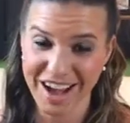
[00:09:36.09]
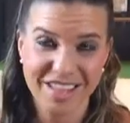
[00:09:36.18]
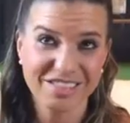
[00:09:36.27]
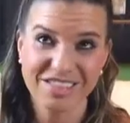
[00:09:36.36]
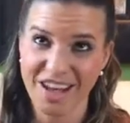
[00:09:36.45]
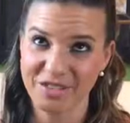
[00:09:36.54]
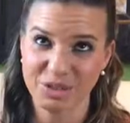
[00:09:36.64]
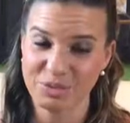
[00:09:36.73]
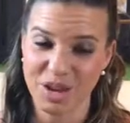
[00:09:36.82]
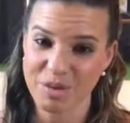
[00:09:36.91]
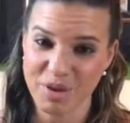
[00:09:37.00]
I
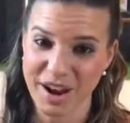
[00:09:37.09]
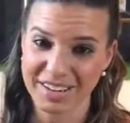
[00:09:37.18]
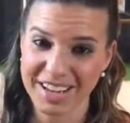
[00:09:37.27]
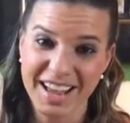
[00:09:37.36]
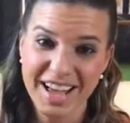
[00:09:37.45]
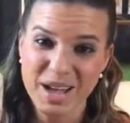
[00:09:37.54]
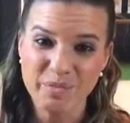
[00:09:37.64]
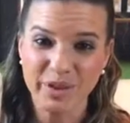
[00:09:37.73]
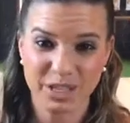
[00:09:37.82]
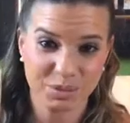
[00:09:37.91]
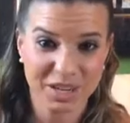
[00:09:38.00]
loved being pregnant,
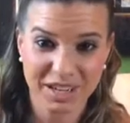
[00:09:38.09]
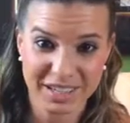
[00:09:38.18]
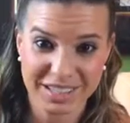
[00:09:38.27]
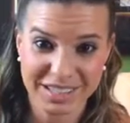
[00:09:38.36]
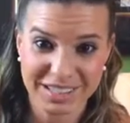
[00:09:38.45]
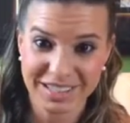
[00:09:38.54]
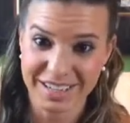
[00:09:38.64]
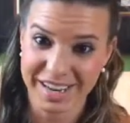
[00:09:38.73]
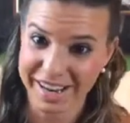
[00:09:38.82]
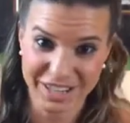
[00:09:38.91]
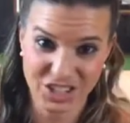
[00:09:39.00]
but it's because
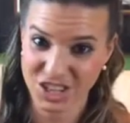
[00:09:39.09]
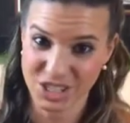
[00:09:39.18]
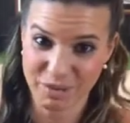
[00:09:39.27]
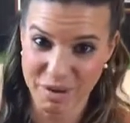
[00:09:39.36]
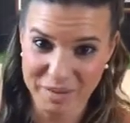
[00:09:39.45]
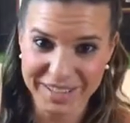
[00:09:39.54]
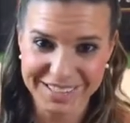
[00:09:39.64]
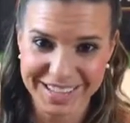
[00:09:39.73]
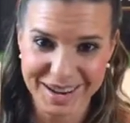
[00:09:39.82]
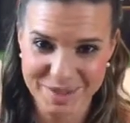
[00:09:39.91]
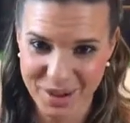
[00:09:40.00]
I changed my
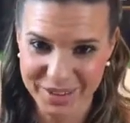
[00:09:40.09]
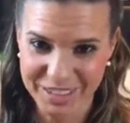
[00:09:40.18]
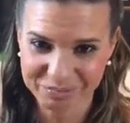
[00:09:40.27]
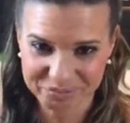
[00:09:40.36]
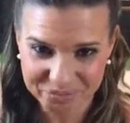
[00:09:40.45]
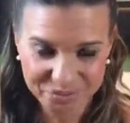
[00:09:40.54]
mindset about it.